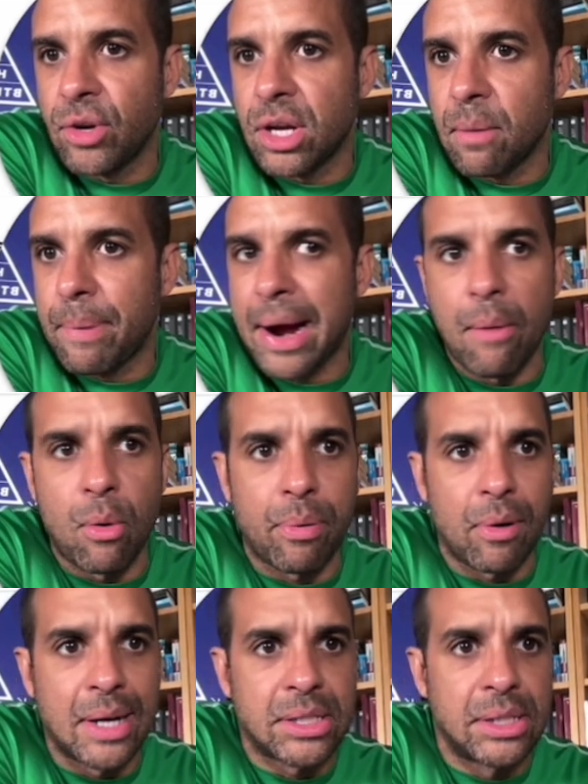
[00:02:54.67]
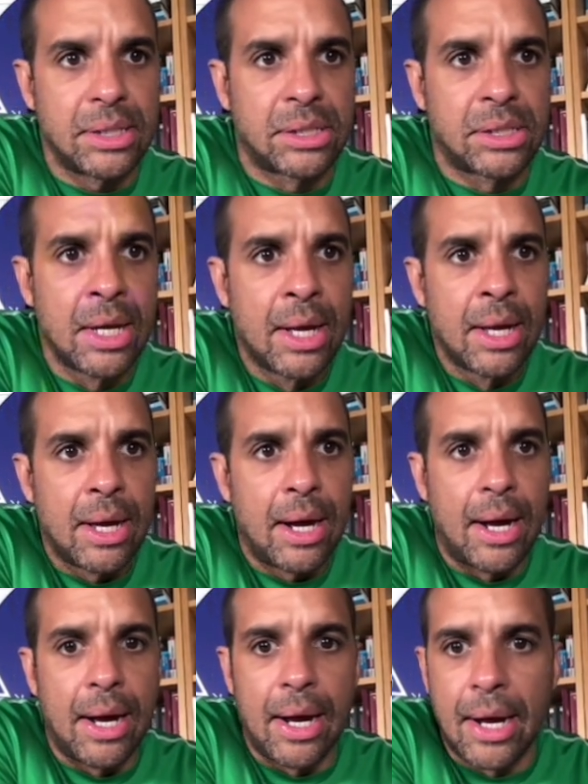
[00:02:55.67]
your comparable prices,
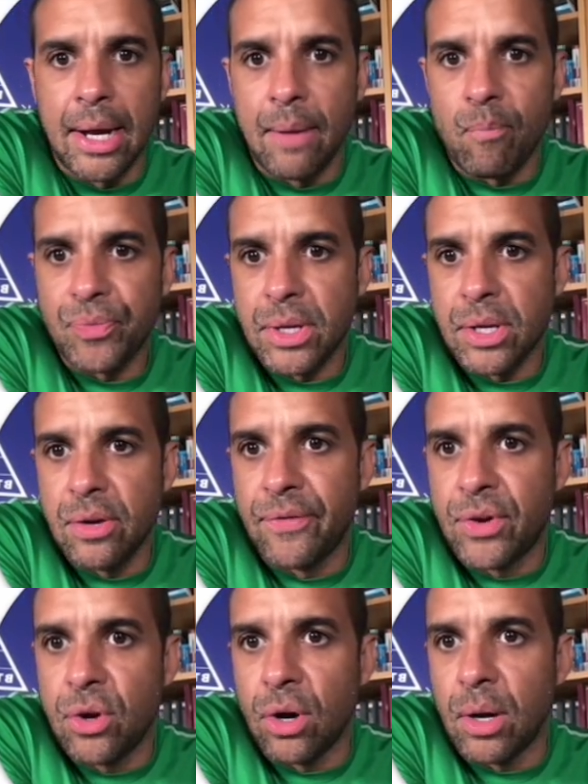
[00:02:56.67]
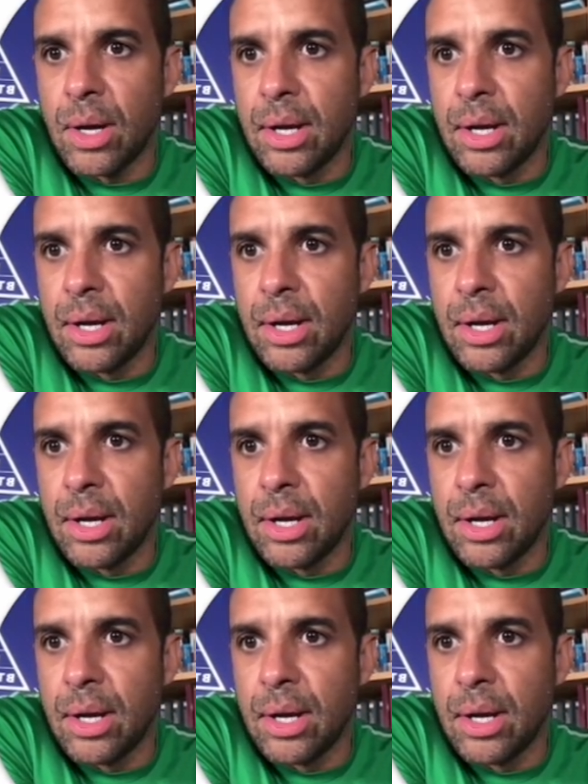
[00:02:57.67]
you've got